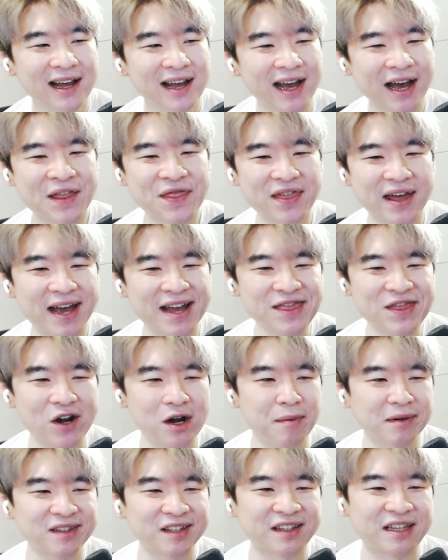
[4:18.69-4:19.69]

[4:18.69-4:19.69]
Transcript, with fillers: And then they're about to